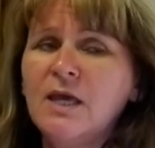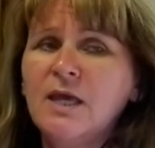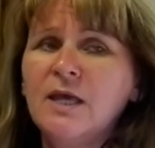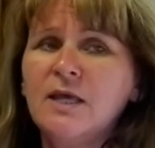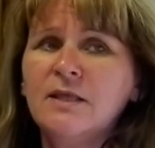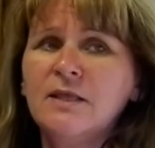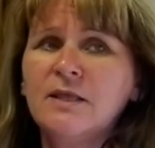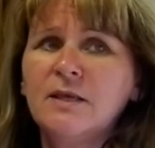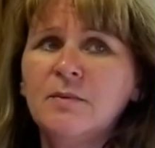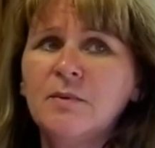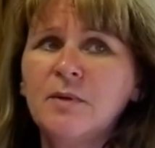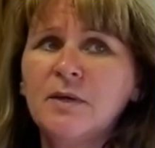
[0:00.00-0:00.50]

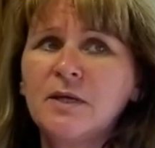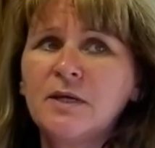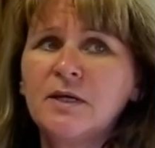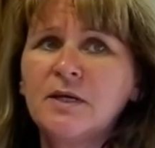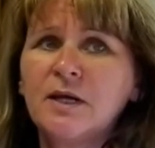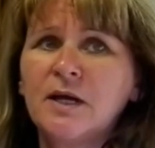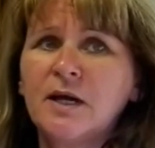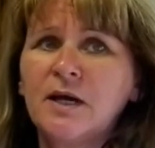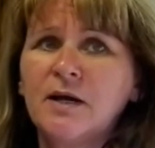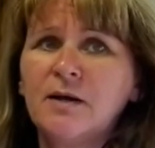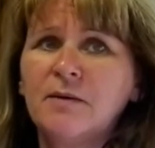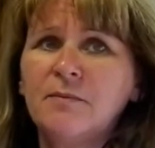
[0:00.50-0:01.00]
They make
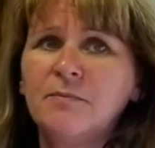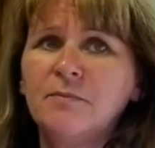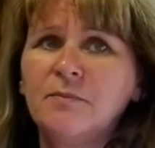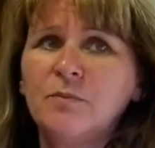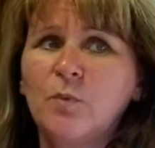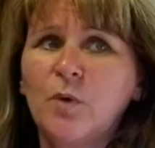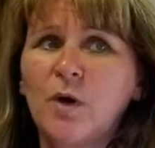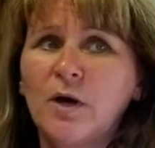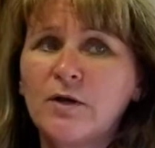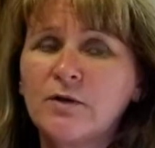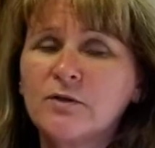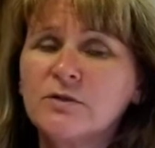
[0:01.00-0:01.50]

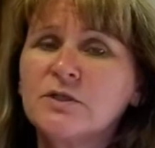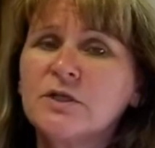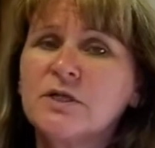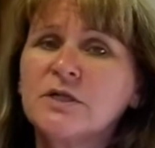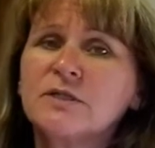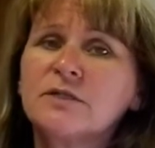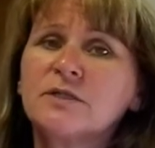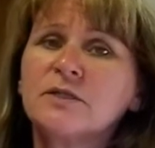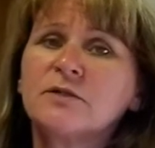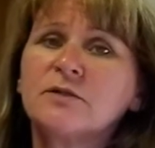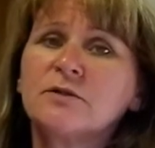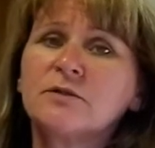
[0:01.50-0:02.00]
water
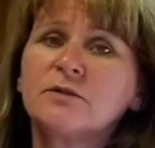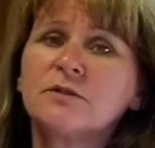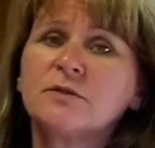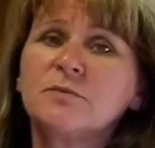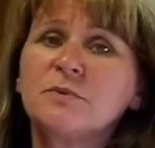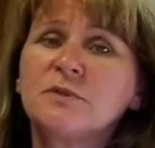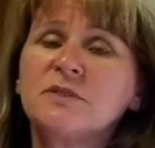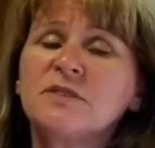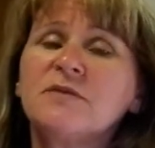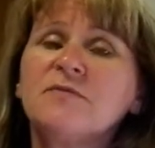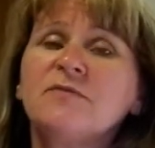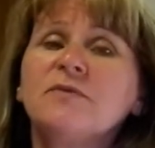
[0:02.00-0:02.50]
jugs that are
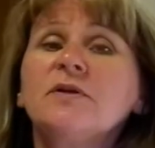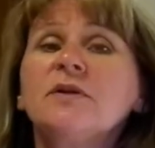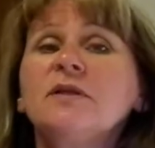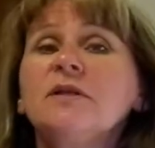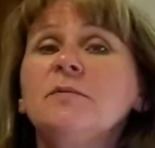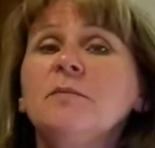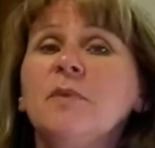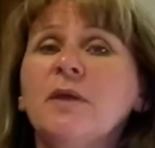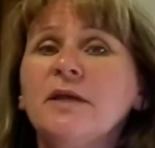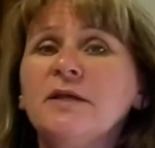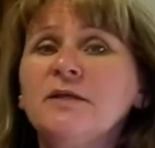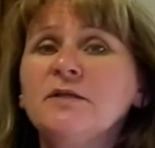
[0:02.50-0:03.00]
specifically
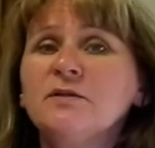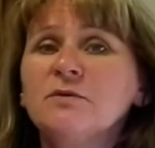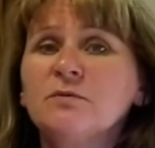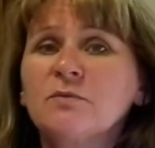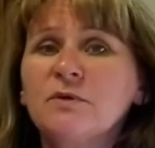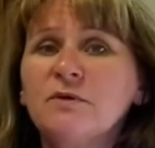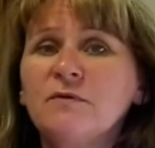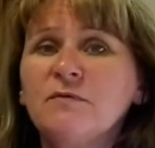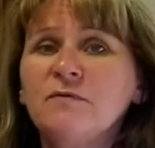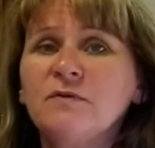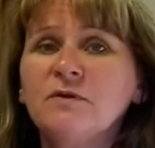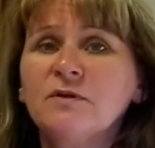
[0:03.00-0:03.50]
made to
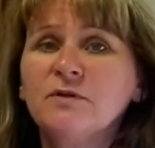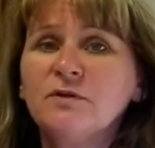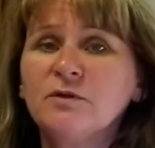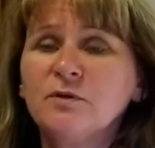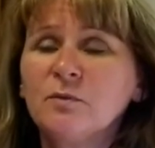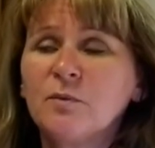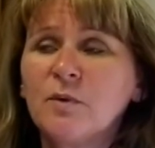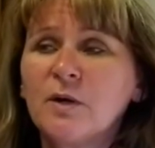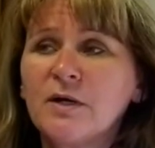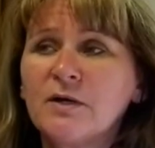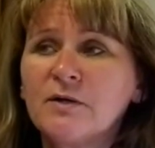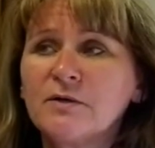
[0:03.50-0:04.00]
refill your
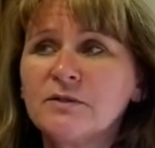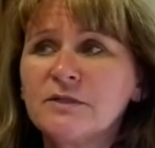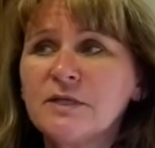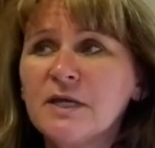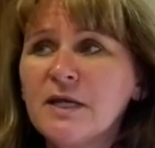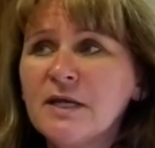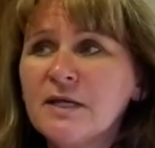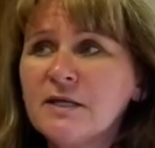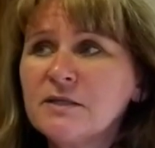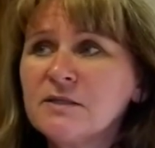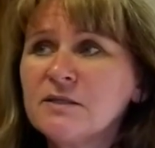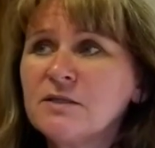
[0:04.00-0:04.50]
water
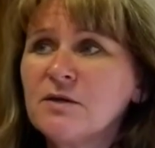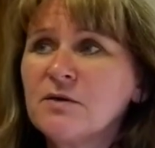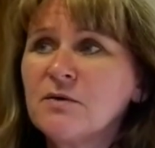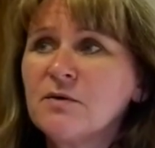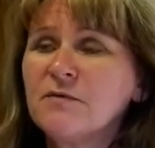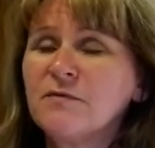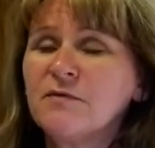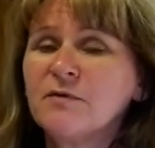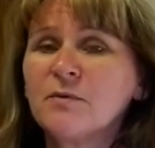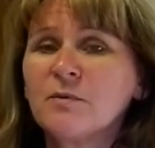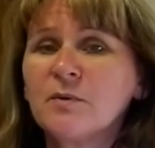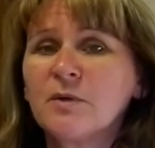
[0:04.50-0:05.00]
tank. So
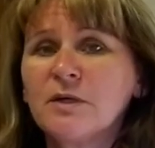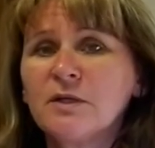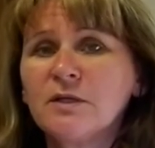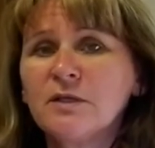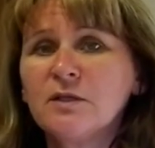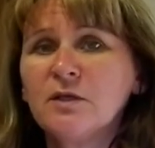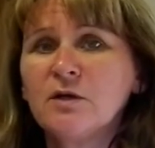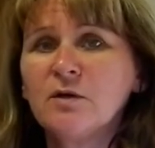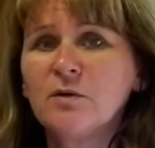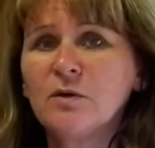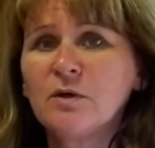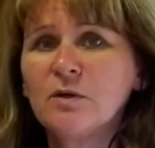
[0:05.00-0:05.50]
if you're running
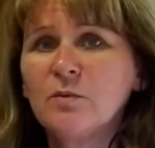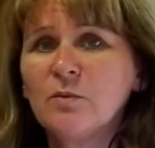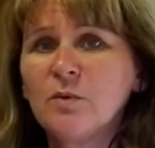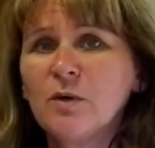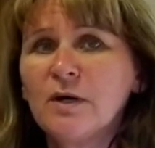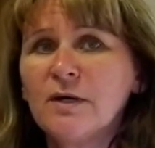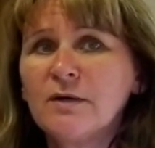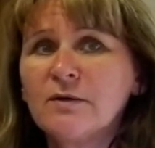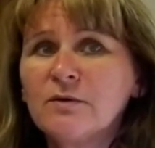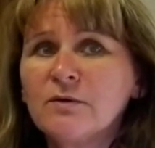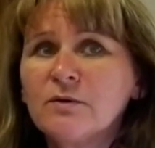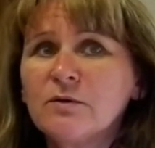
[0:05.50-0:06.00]
low on
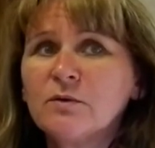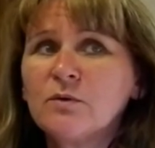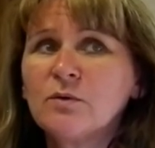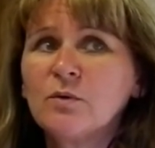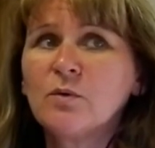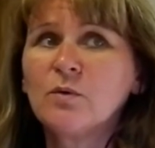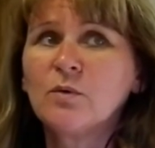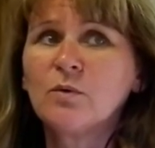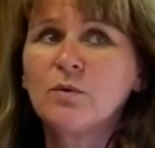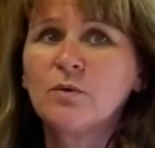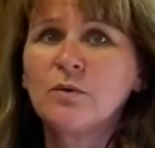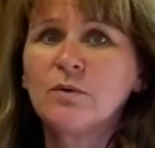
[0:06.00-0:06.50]
water,
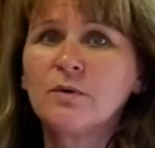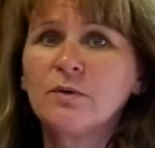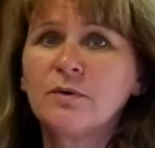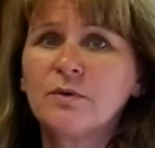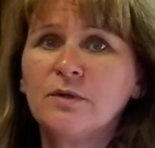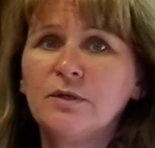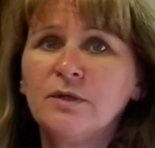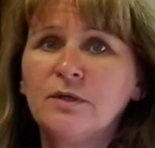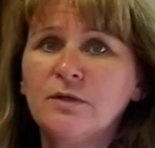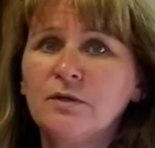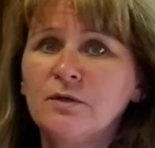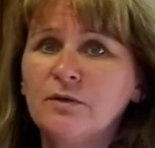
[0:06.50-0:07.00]
or
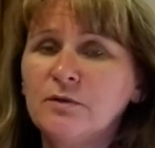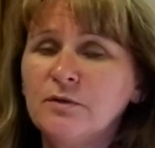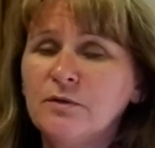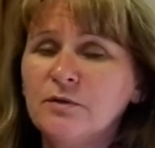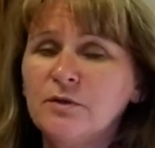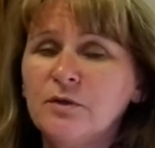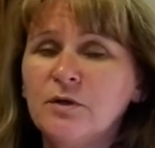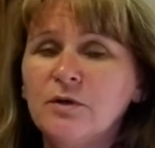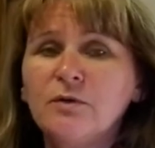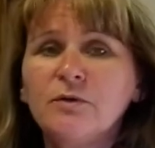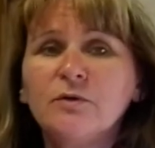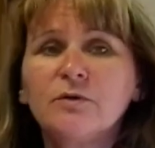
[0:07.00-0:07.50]
you know
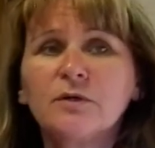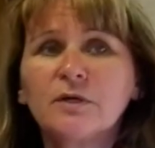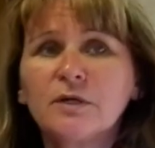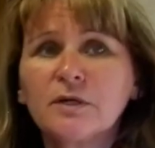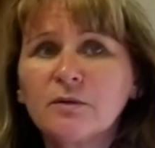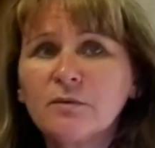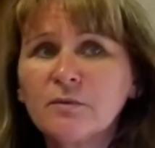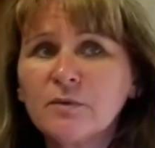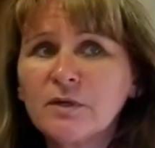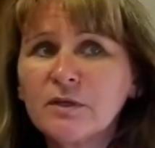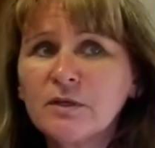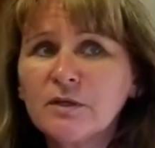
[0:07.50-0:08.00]
you're going
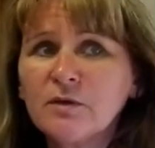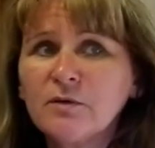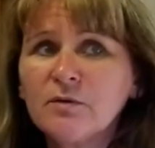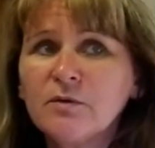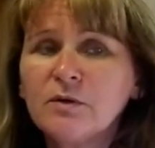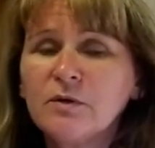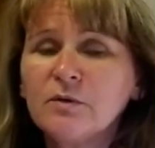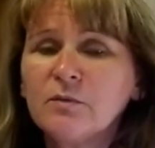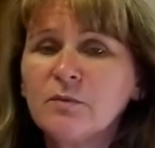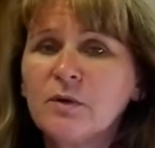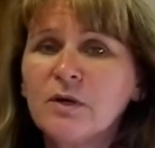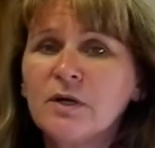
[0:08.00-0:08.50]
to run low
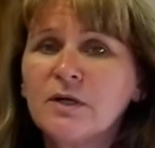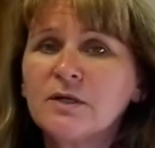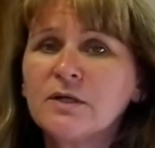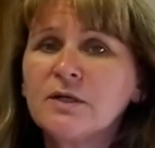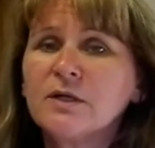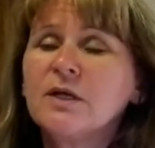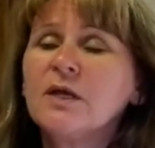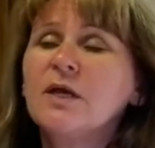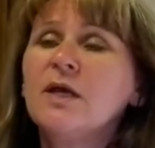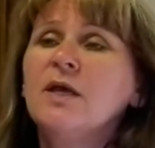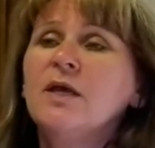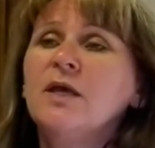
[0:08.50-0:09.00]
on
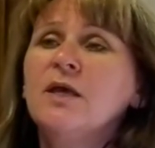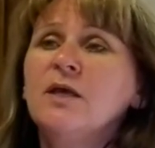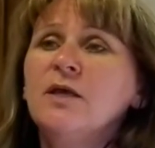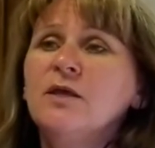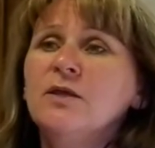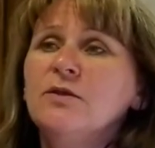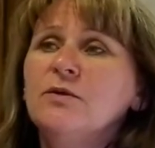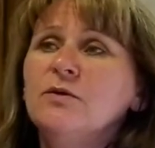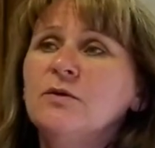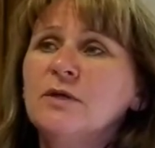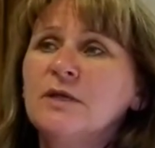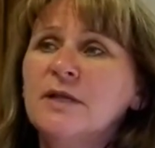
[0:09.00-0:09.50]
water,
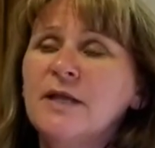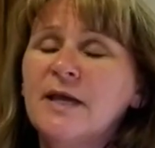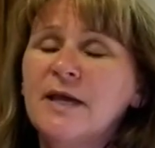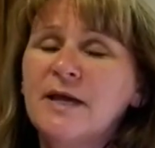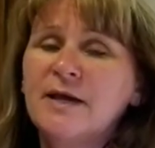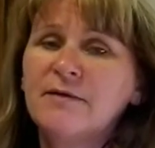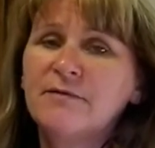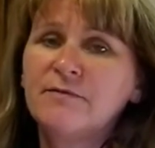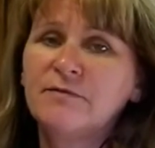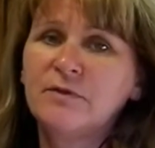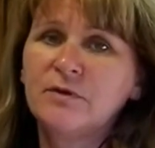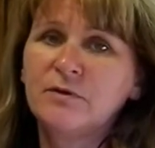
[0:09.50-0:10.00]
you can
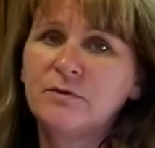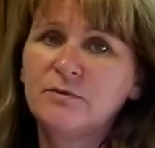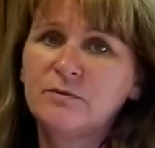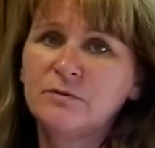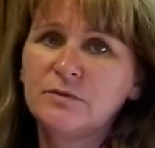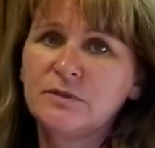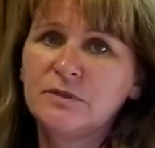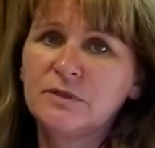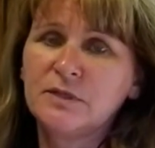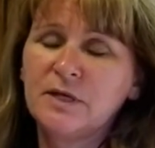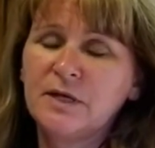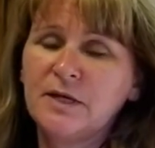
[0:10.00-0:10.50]
have
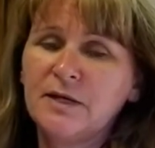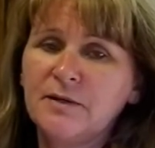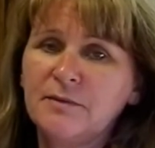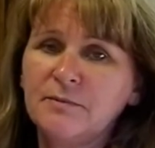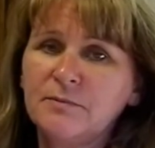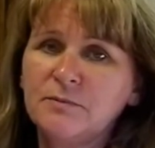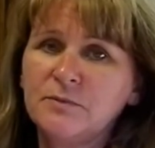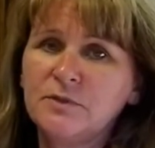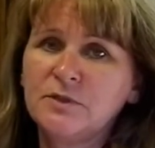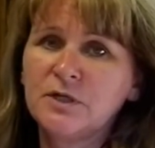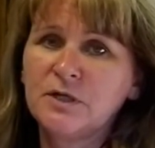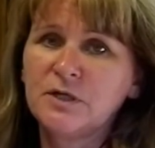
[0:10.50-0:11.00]
those
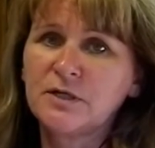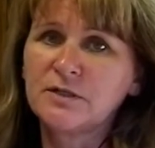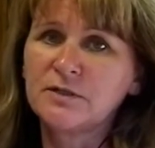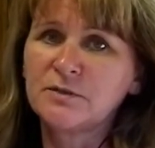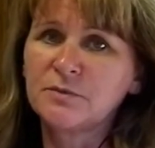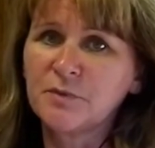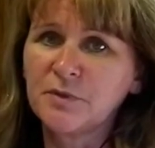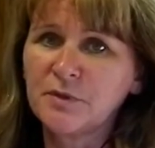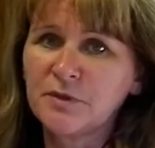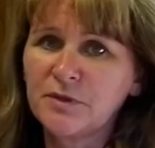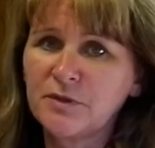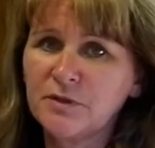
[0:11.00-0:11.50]
jugs
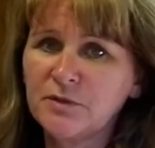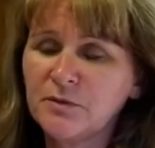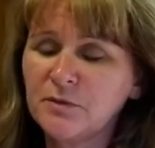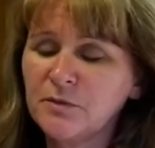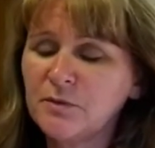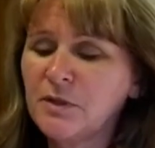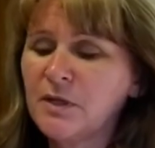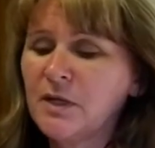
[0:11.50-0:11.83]
with you.